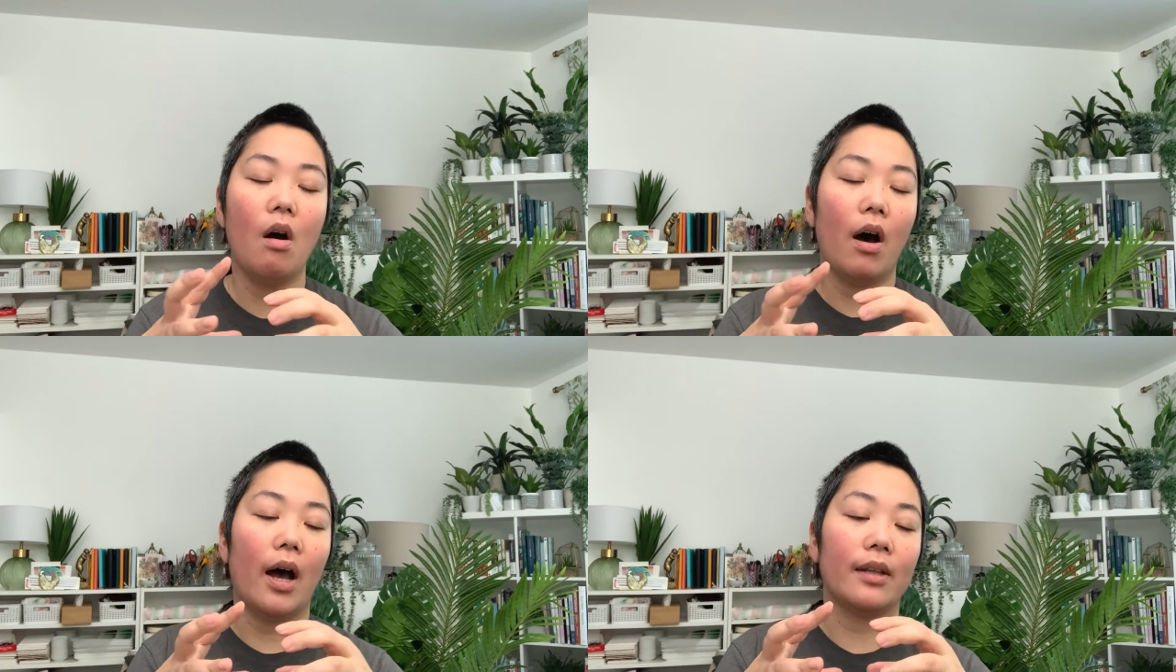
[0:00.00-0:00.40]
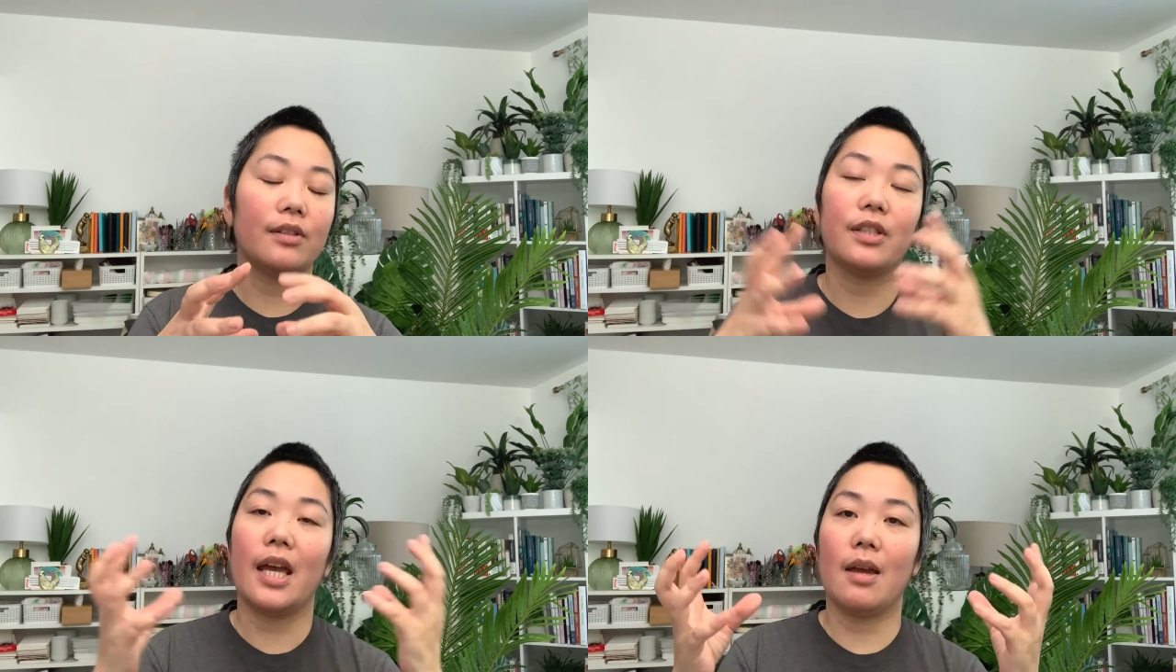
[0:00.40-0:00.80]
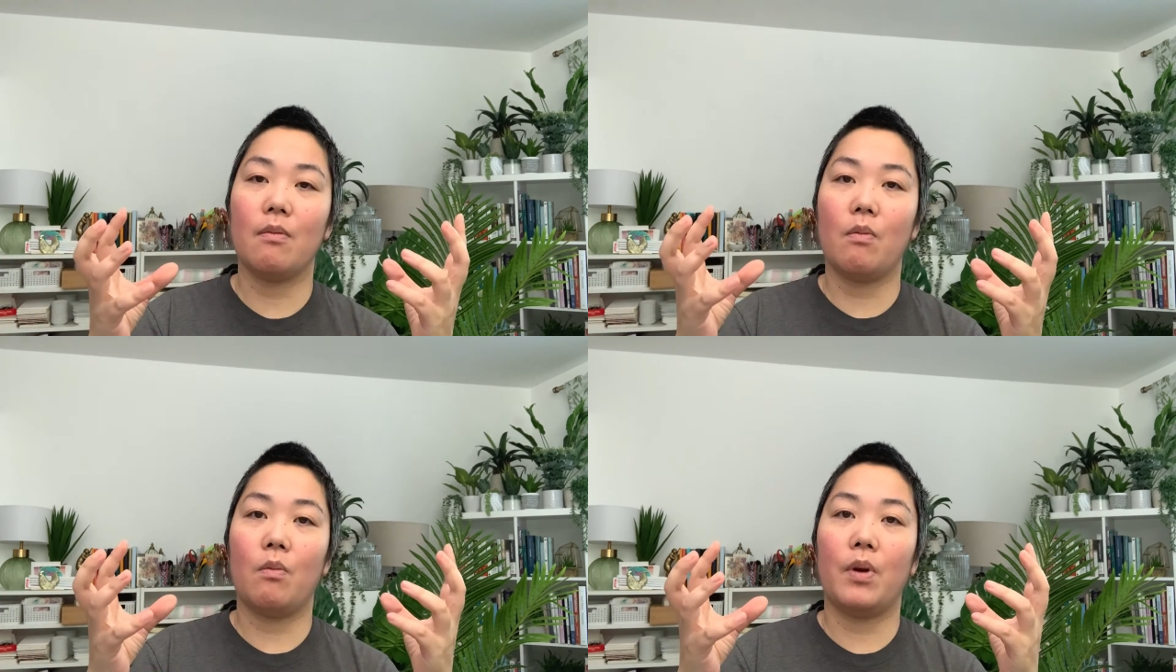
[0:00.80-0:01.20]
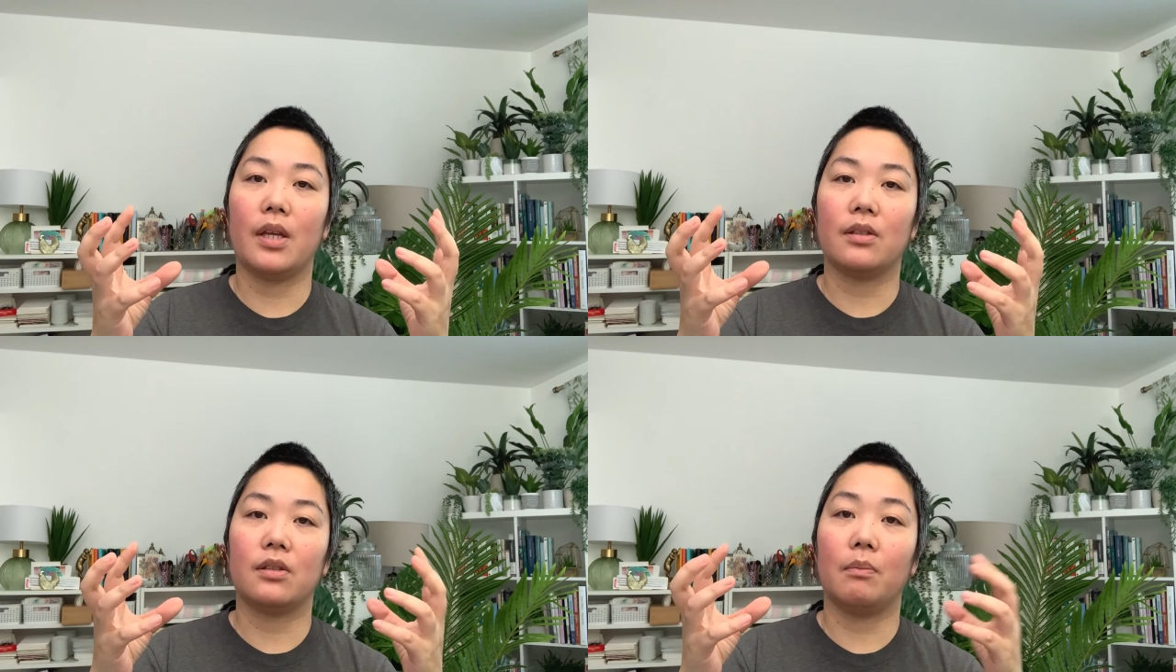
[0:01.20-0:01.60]
And same
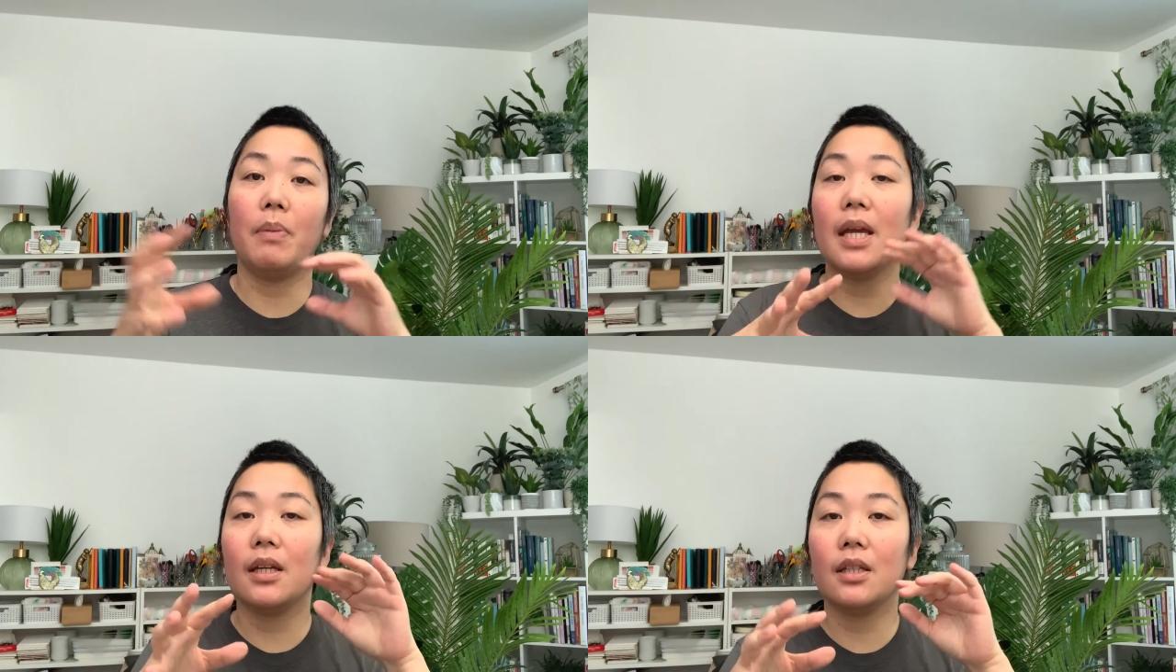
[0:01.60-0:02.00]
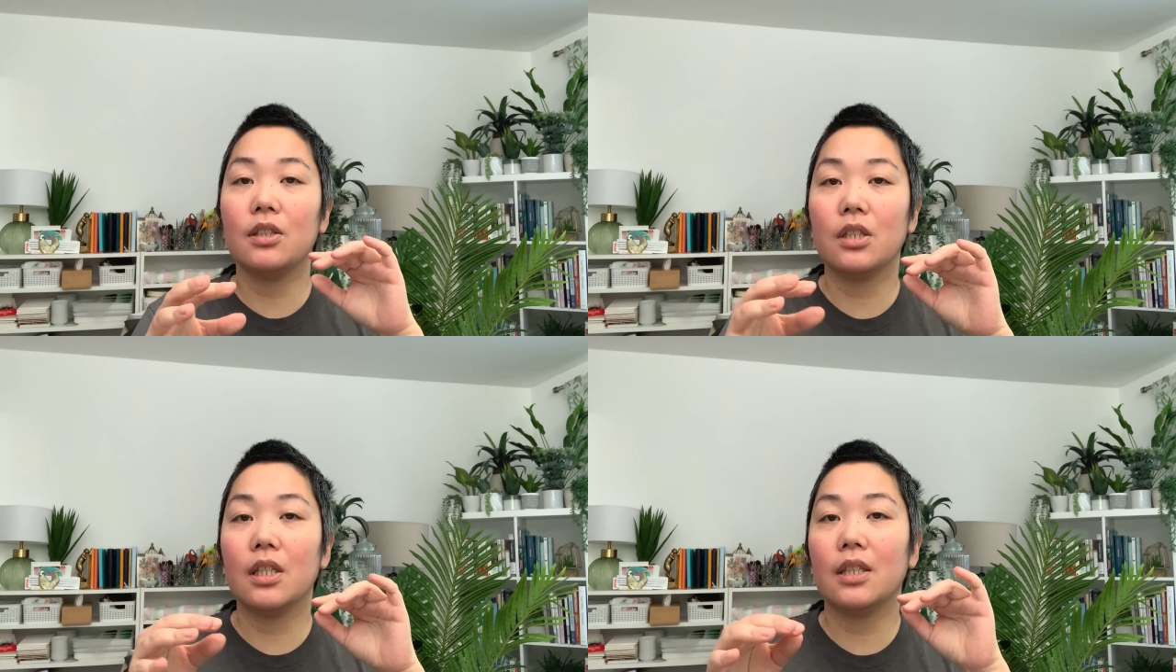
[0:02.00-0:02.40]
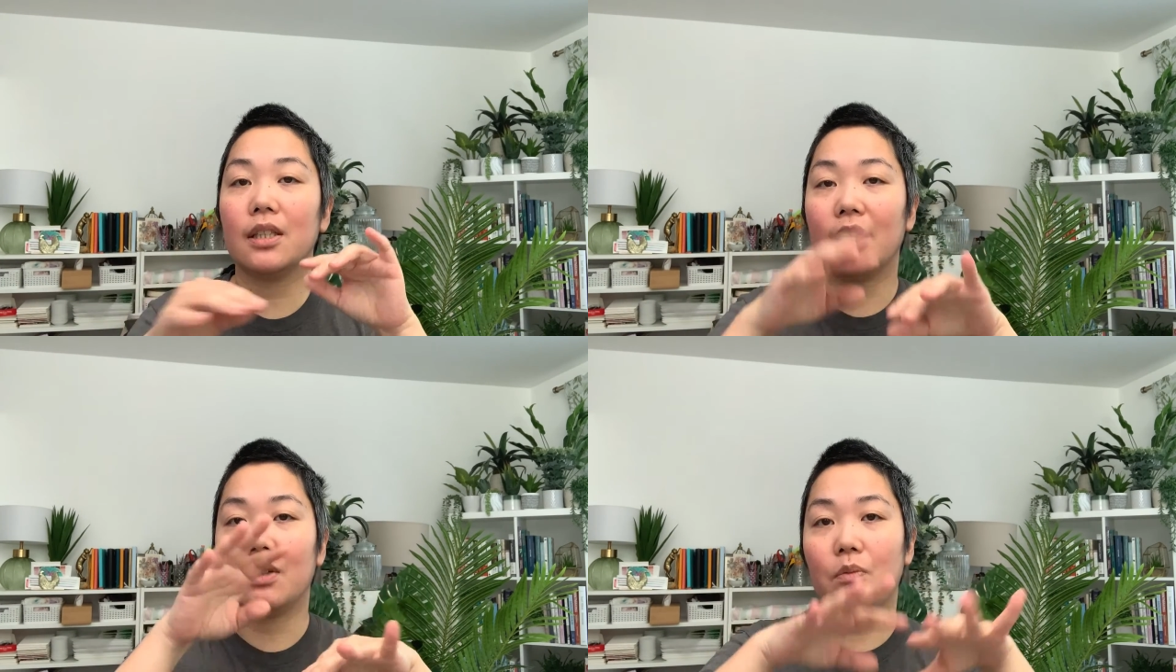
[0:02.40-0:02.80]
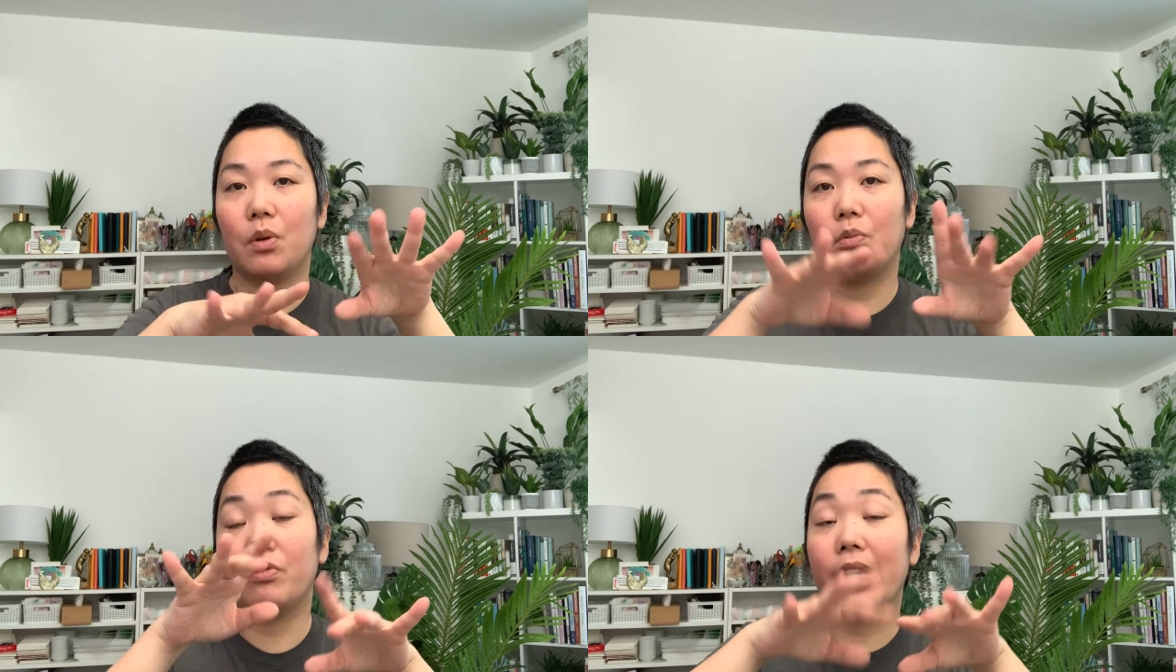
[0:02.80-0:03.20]
with the baking sheet, it
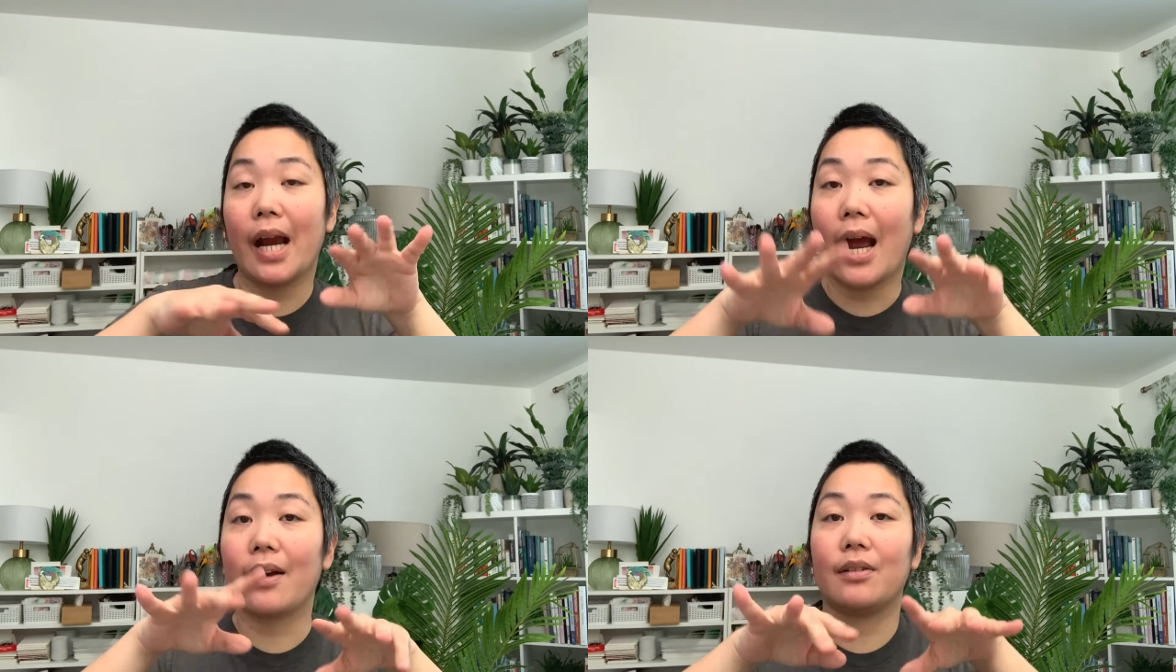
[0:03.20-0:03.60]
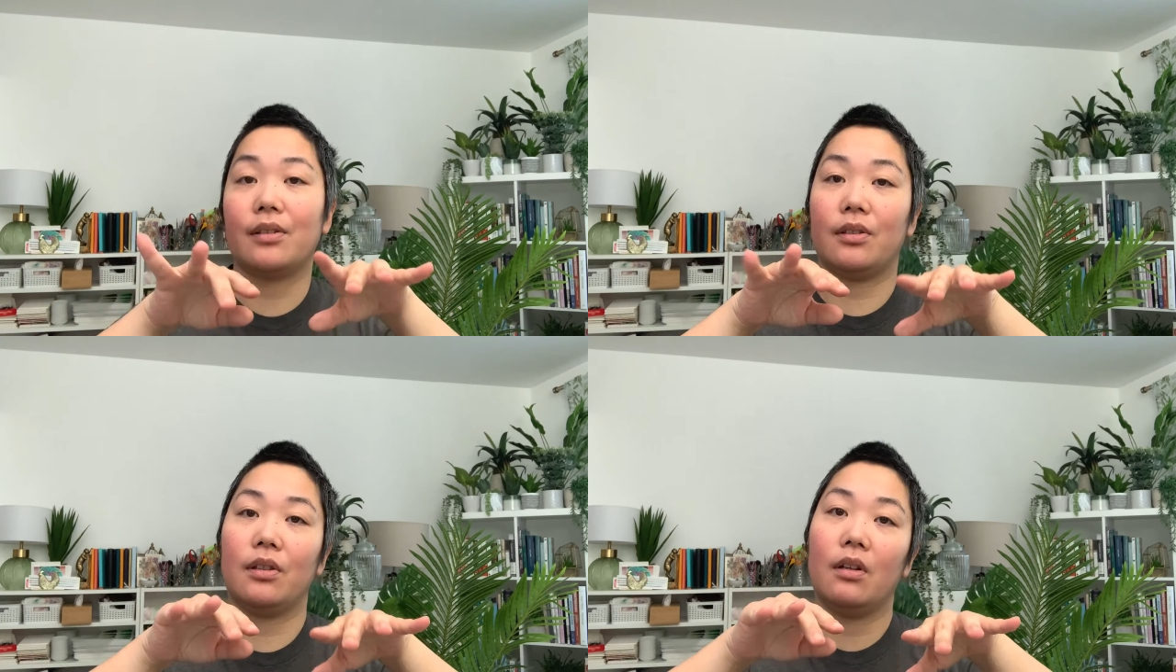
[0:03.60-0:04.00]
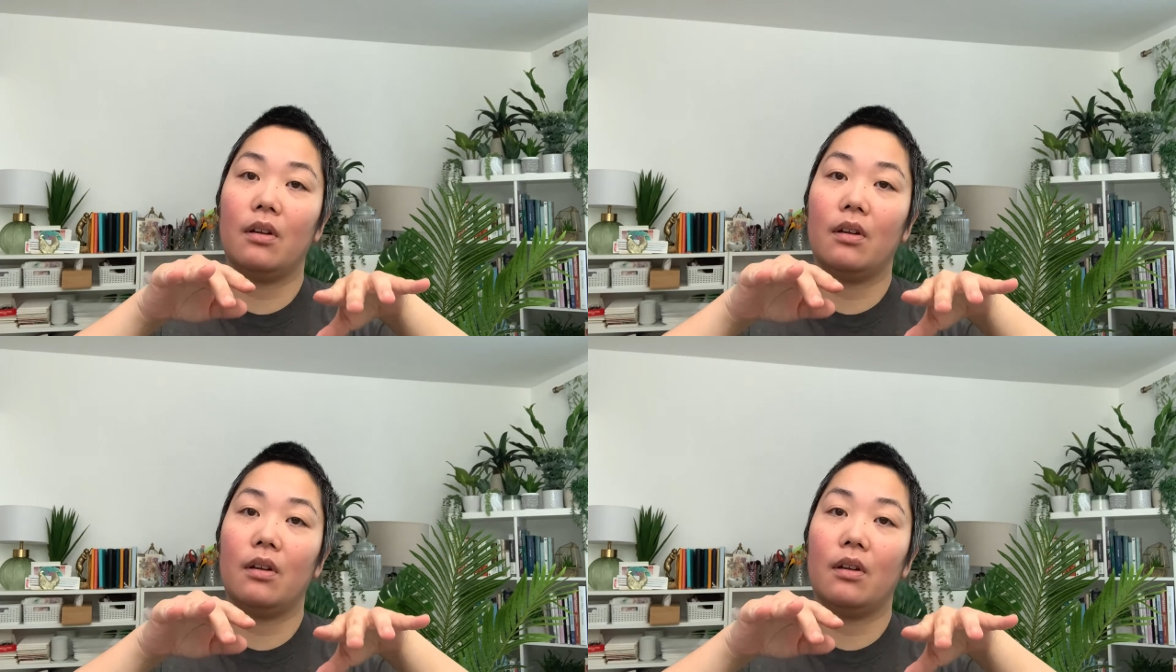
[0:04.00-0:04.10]
will react